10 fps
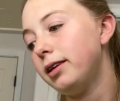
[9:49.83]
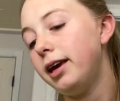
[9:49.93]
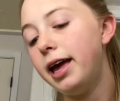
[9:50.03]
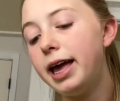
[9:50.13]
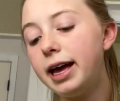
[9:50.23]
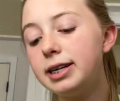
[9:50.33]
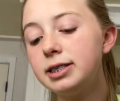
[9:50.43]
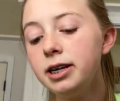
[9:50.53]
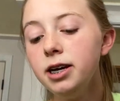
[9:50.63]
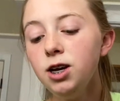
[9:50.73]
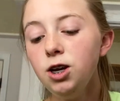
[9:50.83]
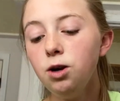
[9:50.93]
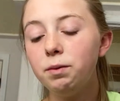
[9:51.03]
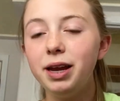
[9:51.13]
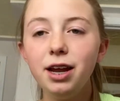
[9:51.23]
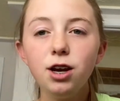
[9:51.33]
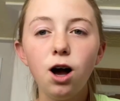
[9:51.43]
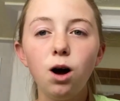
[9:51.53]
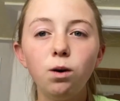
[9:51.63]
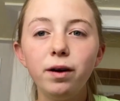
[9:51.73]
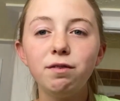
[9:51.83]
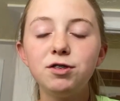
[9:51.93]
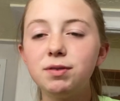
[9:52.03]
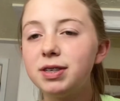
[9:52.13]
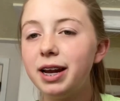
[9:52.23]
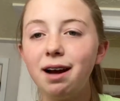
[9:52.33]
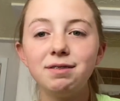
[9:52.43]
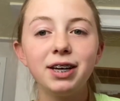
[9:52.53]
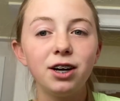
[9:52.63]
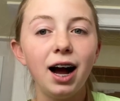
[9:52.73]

and we didn't know if she was gonna have to get her